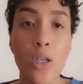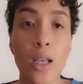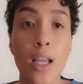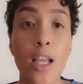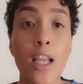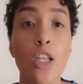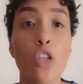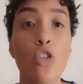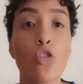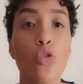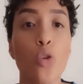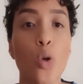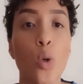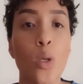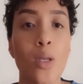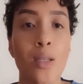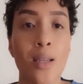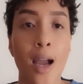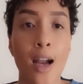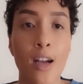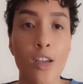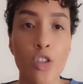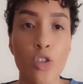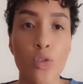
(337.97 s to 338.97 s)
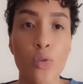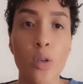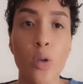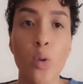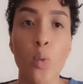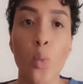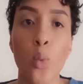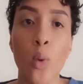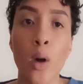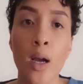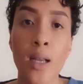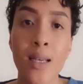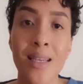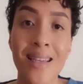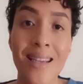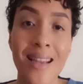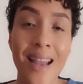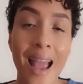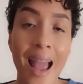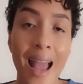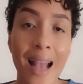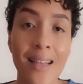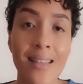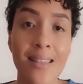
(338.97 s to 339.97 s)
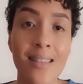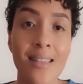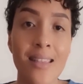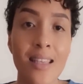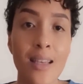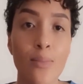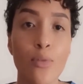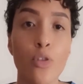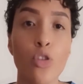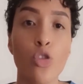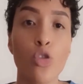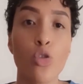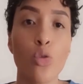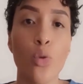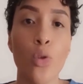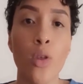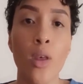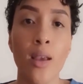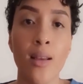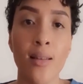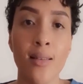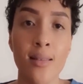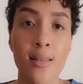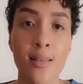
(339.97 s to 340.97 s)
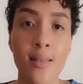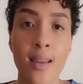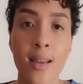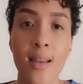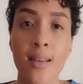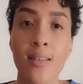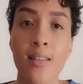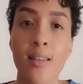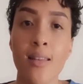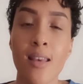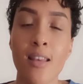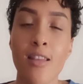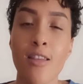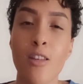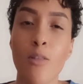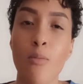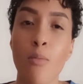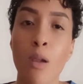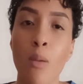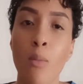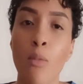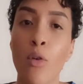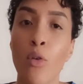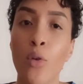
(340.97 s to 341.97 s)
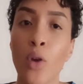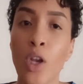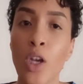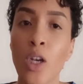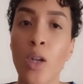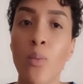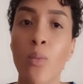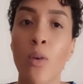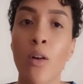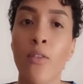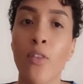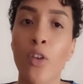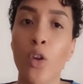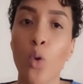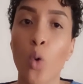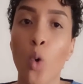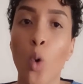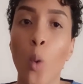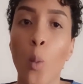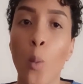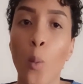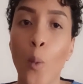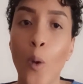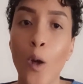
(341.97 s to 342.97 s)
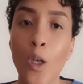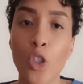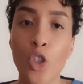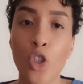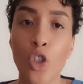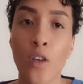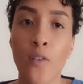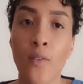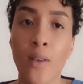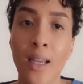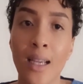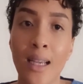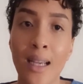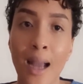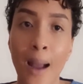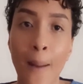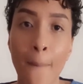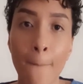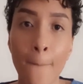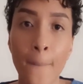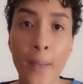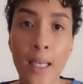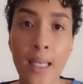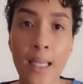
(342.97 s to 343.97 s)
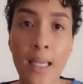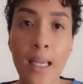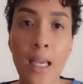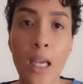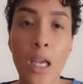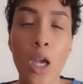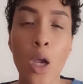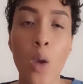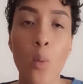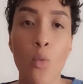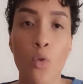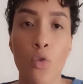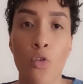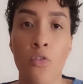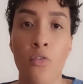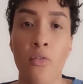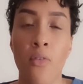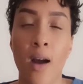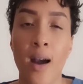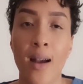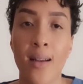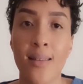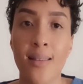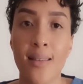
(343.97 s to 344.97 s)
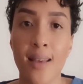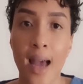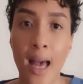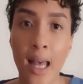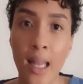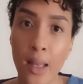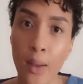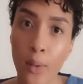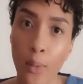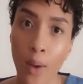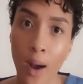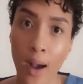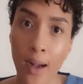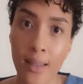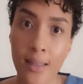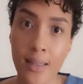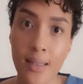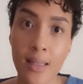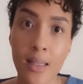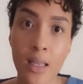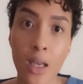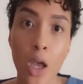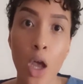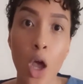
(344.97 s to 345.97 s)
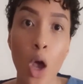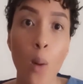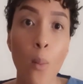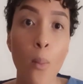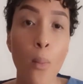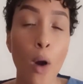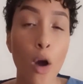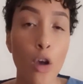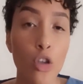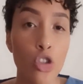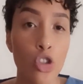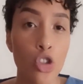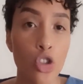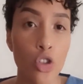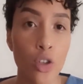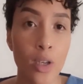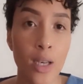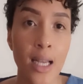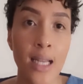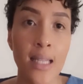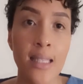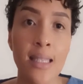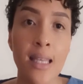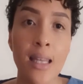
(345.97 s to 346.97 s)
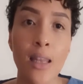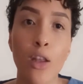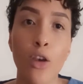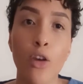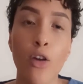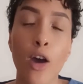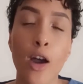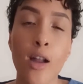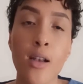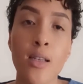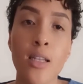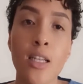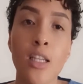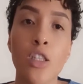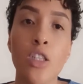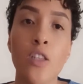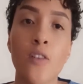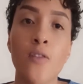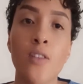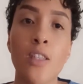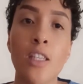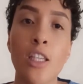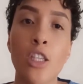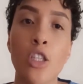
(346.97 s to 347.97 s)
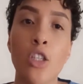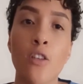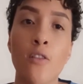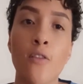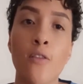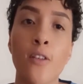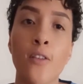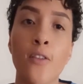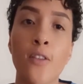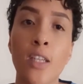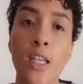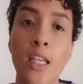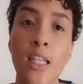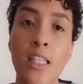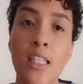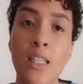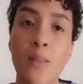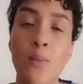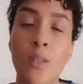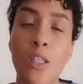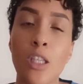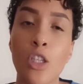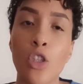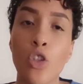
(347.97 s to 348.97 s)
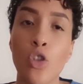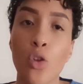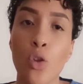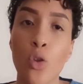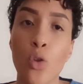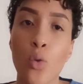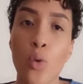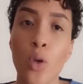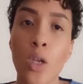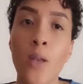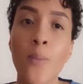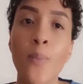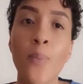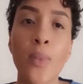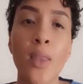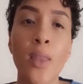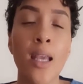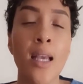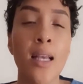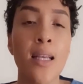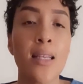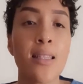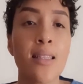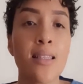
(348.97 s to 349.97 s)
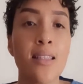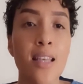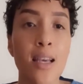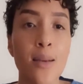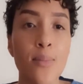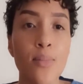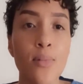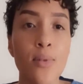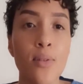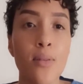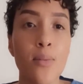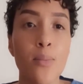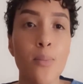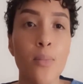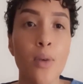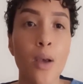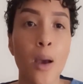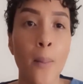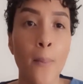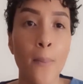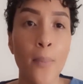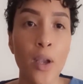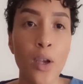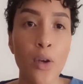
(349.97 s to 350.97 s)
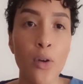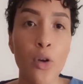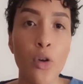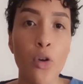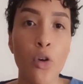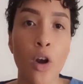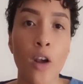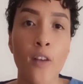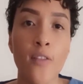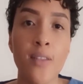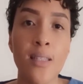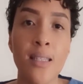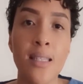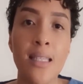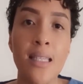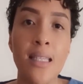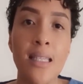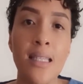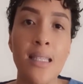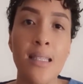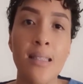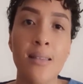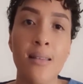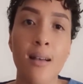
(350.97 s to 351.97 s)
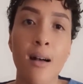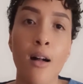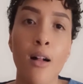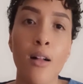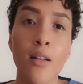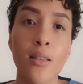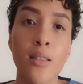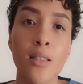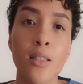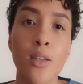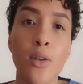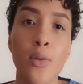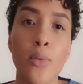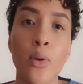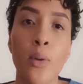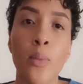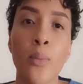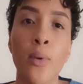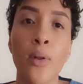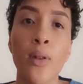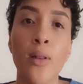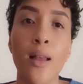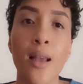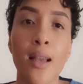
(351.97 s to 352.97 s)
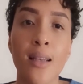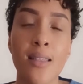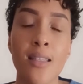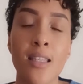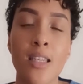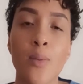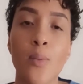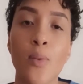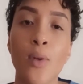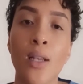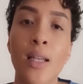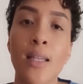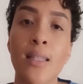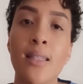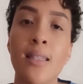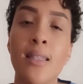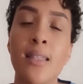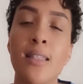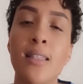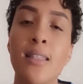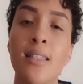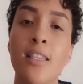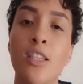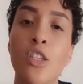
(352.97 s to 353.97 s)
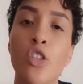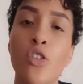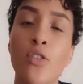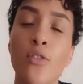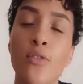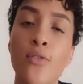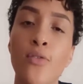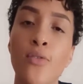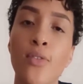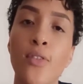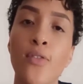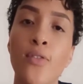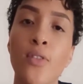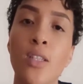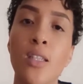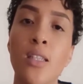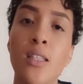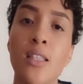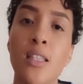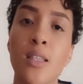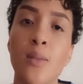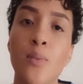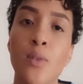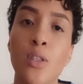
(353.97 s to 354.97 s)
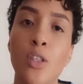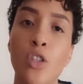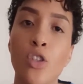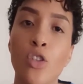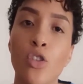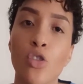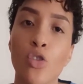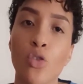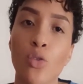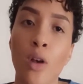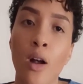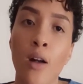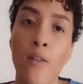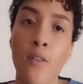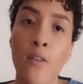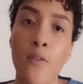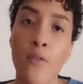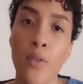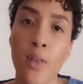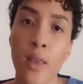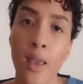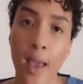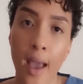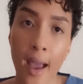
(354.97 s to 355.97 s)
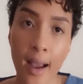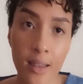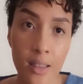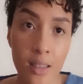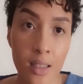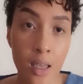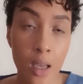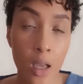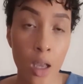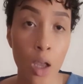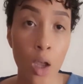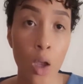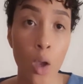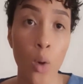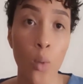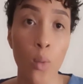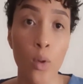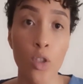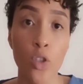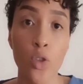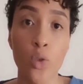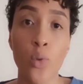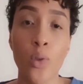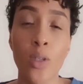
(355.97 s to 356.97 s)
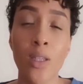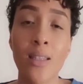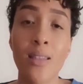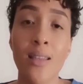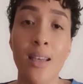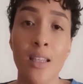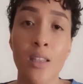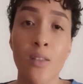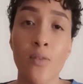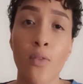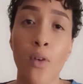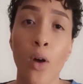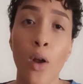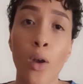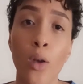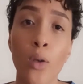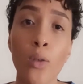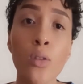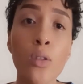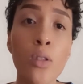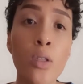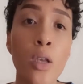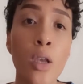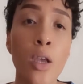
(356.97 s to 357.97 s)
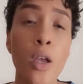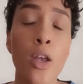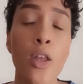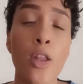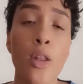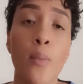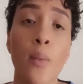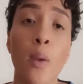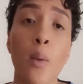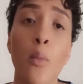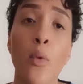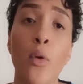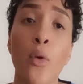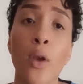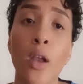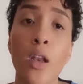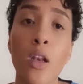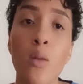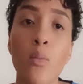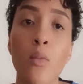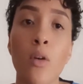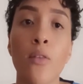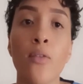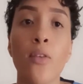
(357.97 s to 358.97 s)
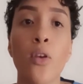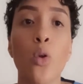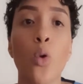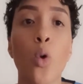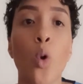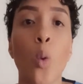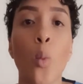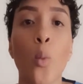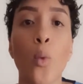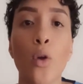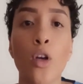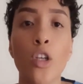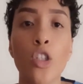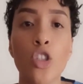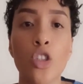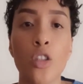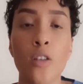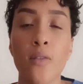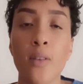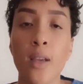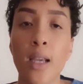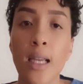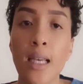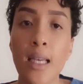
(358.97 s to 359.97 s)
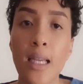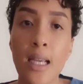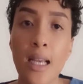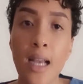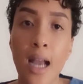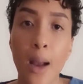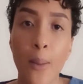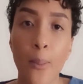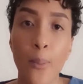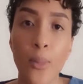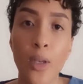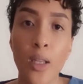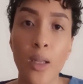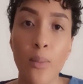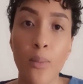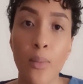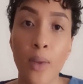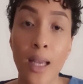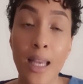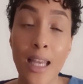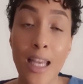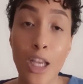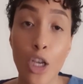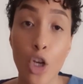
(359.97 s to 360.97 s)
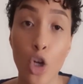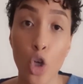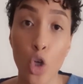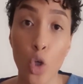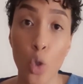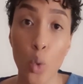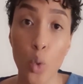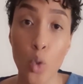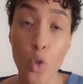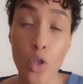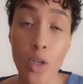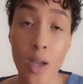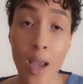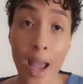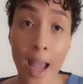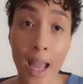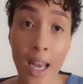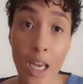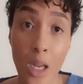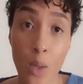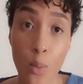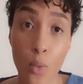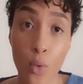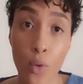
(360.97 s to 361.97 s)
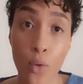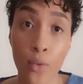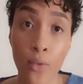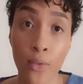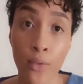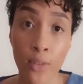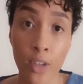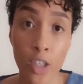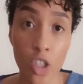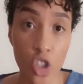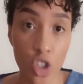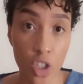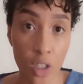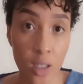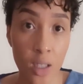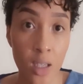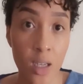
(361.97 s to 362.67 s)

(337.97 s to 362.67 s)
introductory wording, except to the extent that the memorandum of incorporation of a company provides otherwise, postulates that the contents of section 58, subsection 3, subs um, paragraph C is alterable as stipulated in section 15, subsection 12 of the Act, which reads as follows The memorandum of incorporation of any company may include any provision